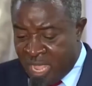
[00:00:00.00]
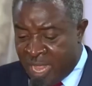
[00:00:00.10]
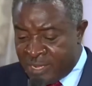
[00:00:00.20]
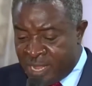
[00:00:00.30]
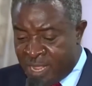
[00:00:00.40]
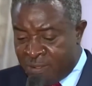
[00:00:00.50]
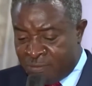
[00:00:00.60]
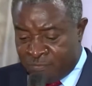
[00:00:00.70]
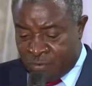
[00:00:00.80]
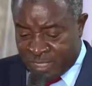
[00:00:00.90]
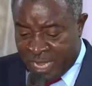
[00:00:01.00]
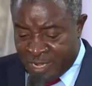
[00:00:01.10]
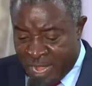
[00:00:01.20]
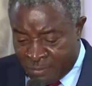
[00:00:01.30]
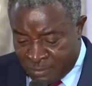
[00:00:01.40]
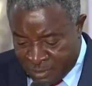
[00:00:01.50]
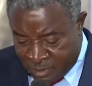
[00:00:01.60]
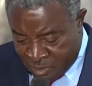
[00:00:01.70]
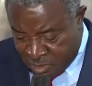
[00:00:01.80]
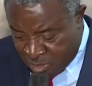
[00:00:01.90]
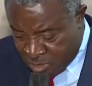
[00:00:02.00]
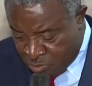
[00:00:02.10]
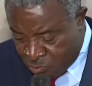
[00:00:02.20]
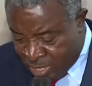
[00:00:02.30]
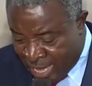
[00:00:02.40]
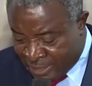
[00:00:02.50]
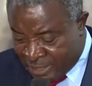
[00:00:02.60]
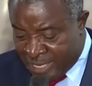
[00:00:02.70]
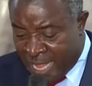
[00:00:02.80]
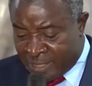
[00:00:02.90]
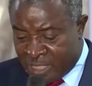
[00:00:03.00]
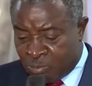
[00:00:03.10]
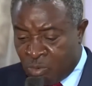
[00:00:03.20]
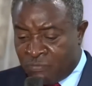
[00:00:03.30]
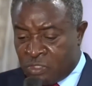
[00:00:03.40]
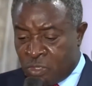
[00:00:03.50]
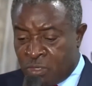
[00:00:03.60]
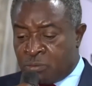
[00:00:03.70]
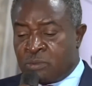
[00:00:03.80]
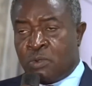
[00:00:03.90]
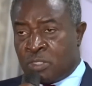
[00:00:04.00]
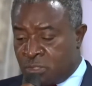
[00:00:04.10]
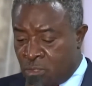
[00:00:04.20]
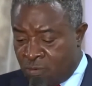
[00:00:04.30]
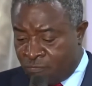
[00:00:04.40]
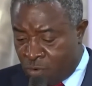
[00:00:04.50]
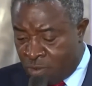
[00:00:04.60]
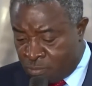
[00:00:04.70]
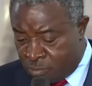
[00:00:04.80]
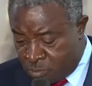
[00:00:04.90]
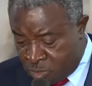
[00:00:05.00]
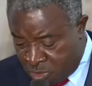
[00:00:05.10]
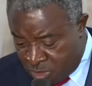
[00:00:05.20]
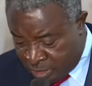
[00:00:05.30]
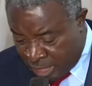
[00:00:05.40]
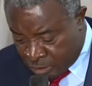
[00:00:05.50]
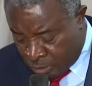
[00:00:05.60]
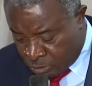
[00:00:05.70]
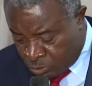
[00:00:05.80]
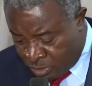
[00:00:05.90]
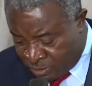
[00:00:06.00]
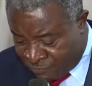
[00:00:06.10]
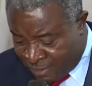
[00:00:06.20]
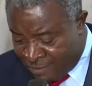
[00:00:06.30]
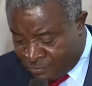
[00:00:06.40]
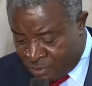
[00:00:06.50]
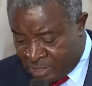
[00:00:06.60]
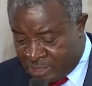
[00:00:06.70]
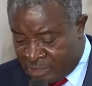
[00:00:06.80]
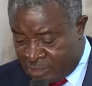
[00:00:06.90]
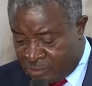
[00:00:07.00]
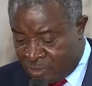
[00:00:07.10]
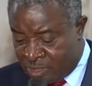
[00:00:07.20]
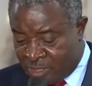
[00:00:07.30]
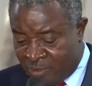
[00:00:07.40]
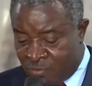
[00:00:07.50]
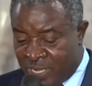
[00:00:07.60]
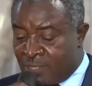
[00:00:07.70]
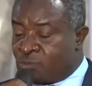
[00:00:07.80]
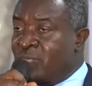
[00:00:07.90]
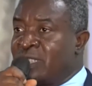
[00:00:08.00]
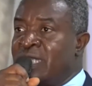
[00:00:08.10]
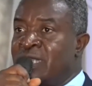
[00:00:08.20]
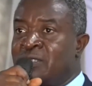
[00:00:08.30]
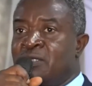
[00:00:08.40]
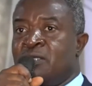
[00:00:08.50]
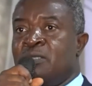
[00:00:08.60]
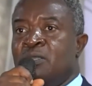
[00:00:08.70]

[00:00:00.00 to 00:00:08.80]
And further down, we can see that this provision was drawn from sections 25, 26, 27, and 28